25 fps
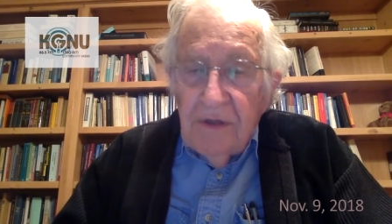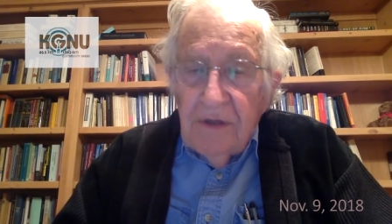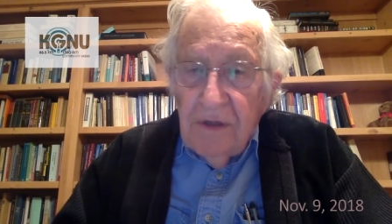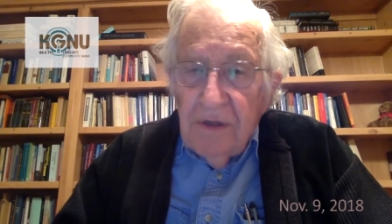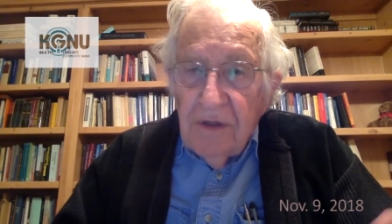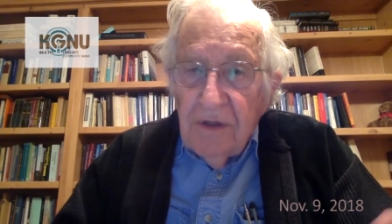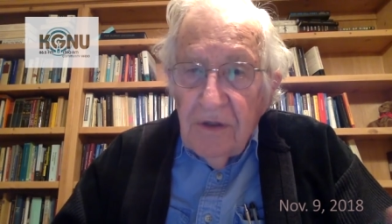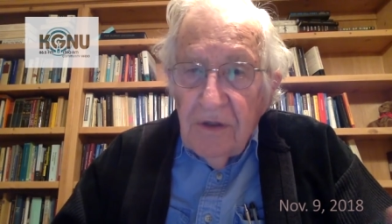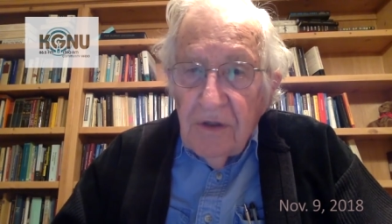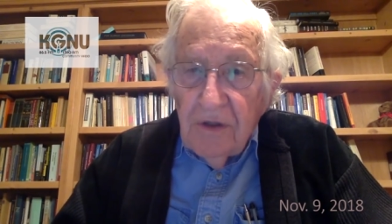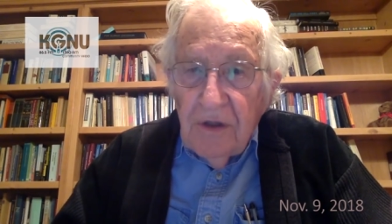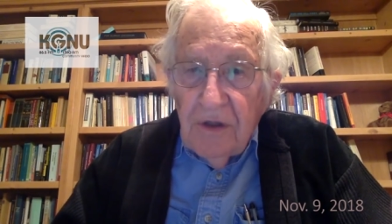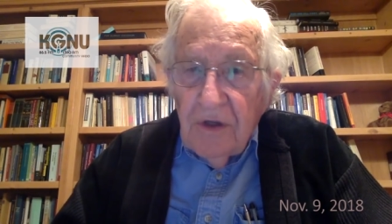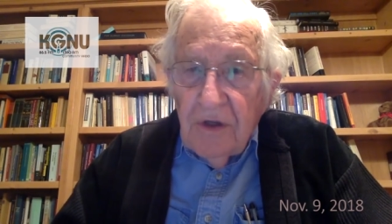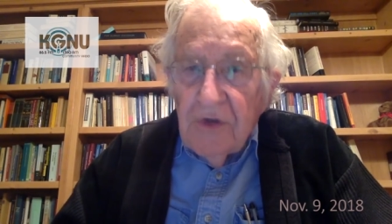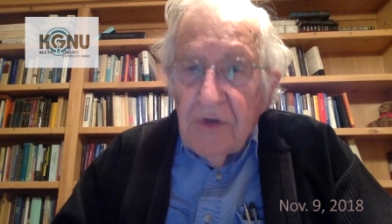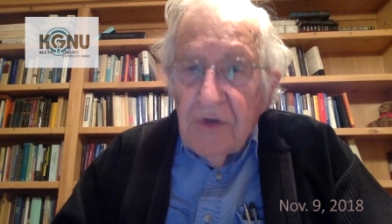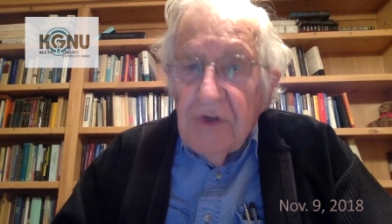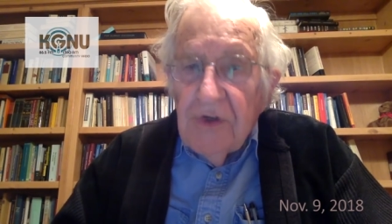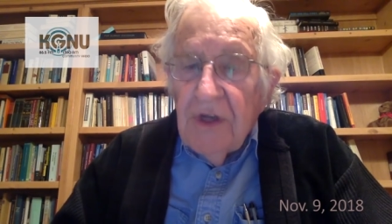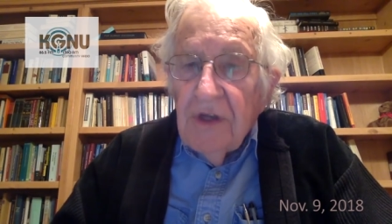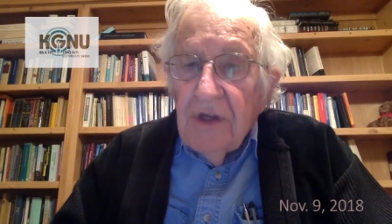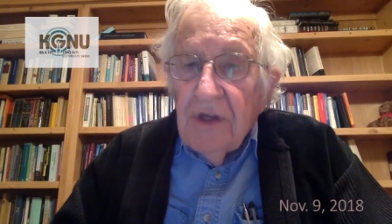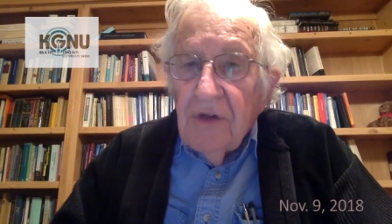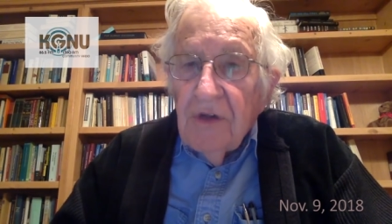Couldn't
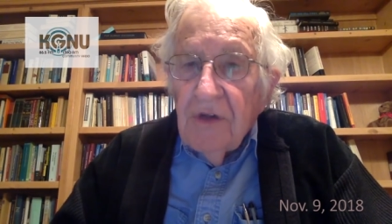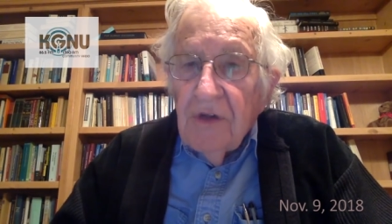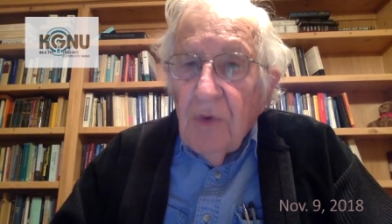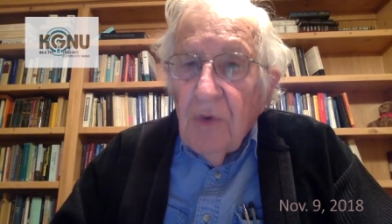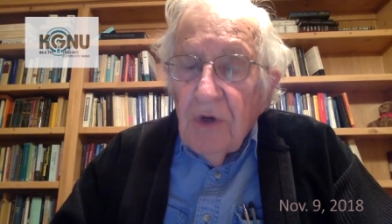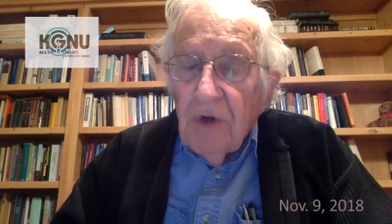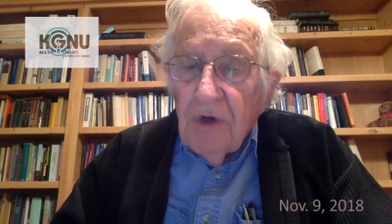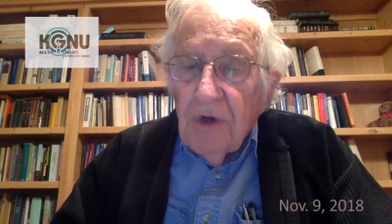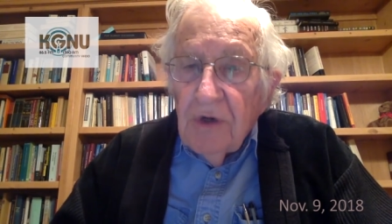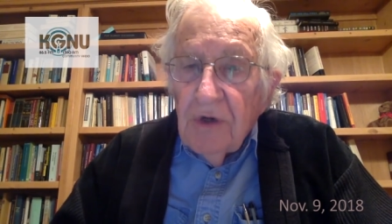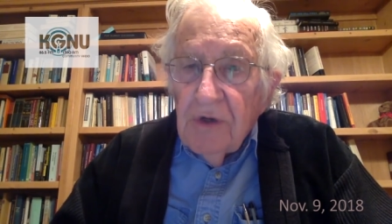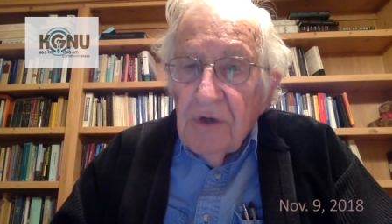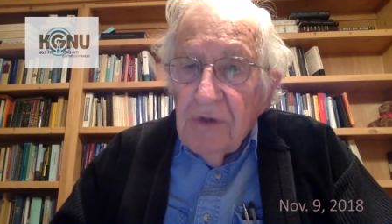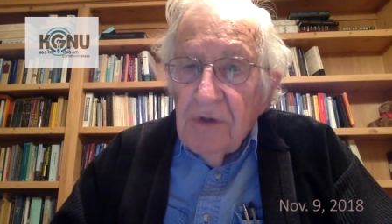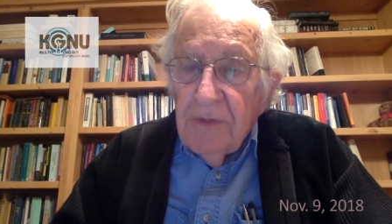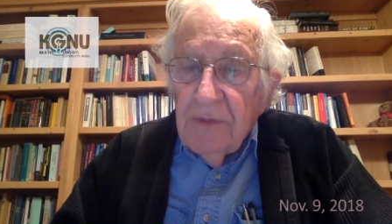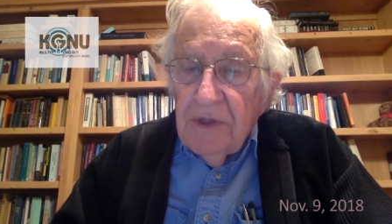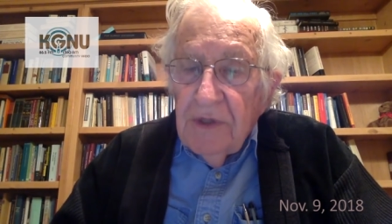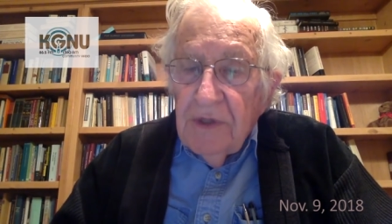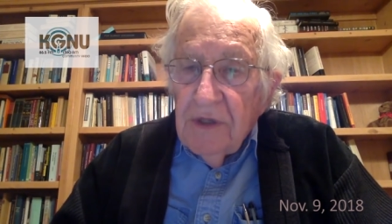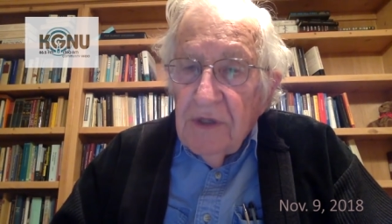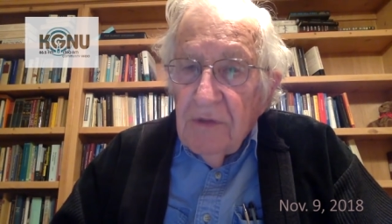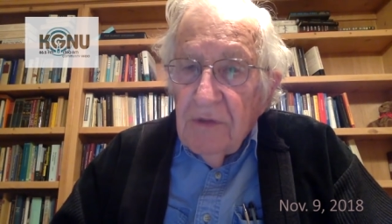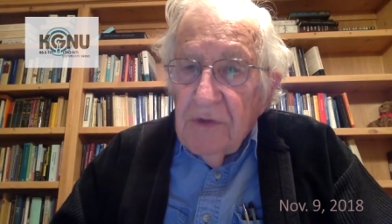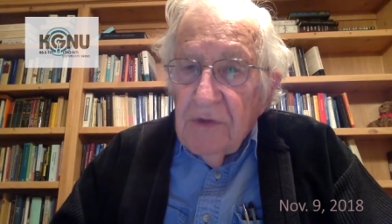understand the words, but
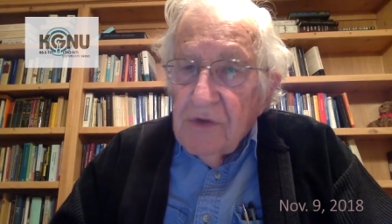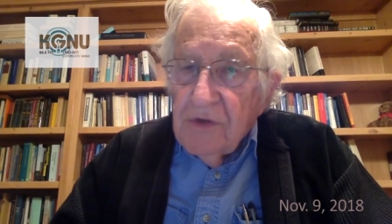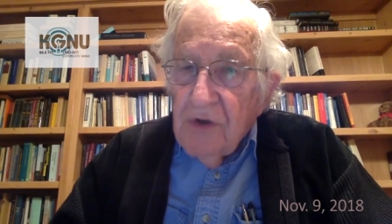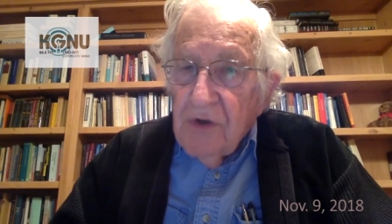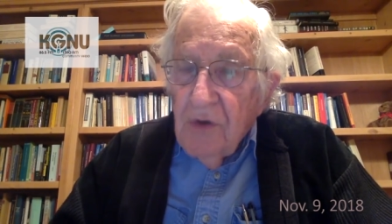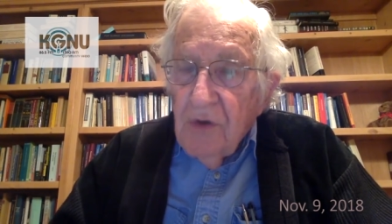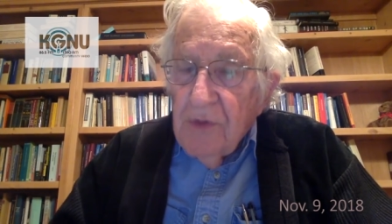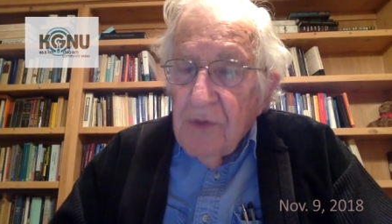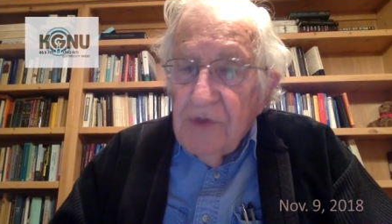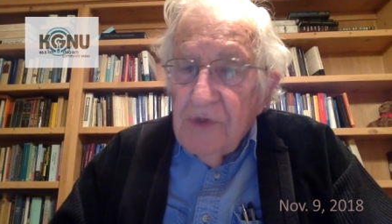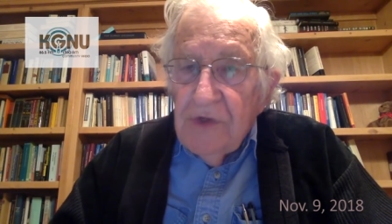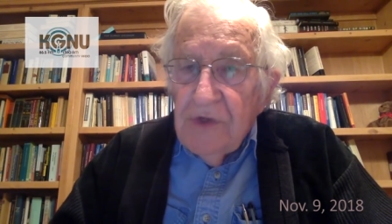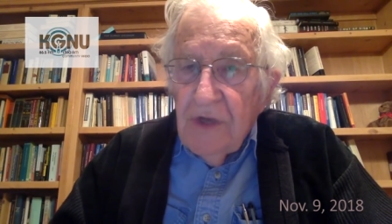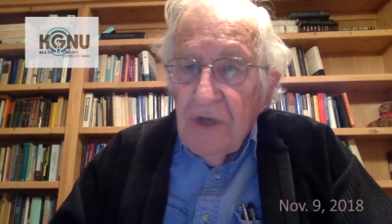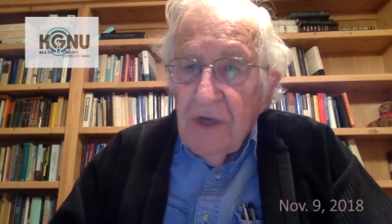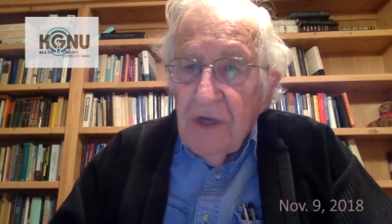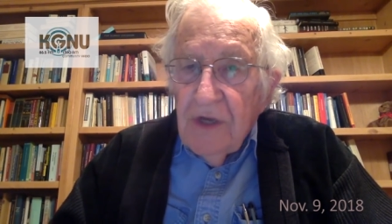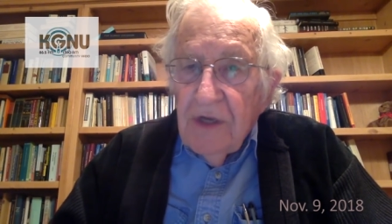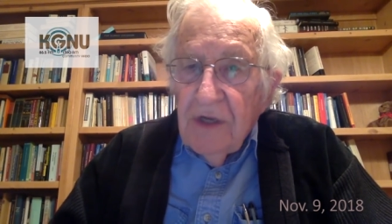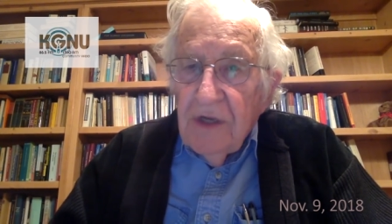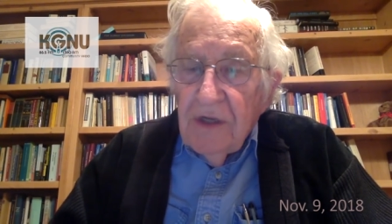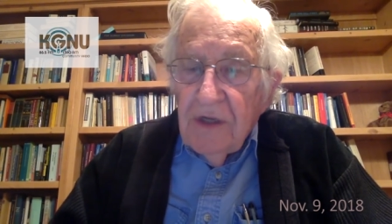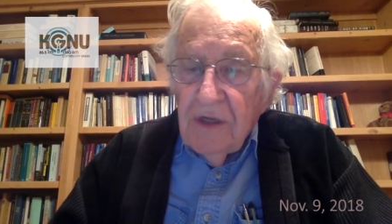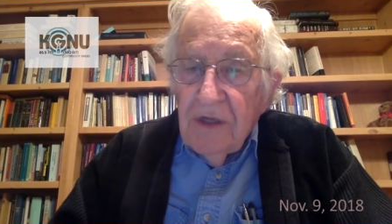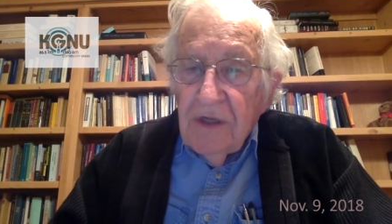there was no
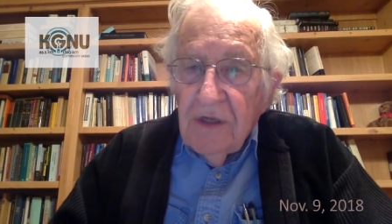mistaking the